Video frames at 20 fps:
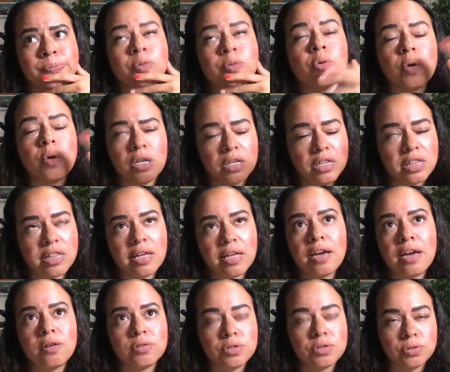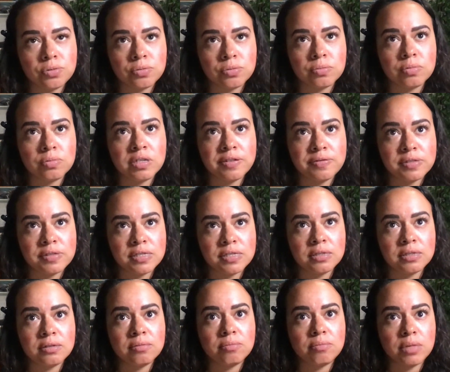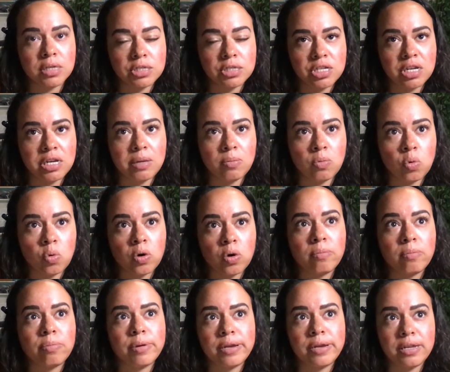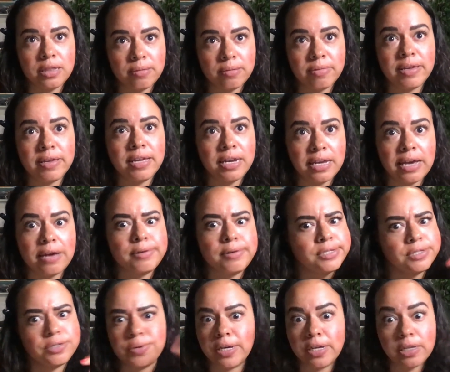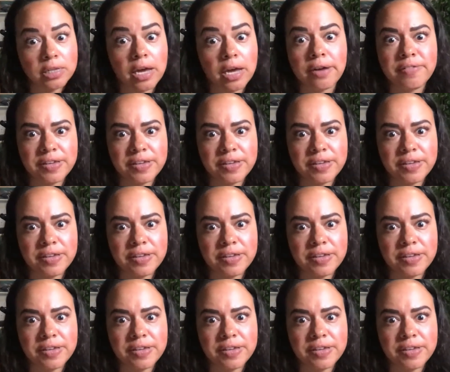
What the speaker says: Well, I don't do gifted much anymore, but in the beginning I was doing a lot of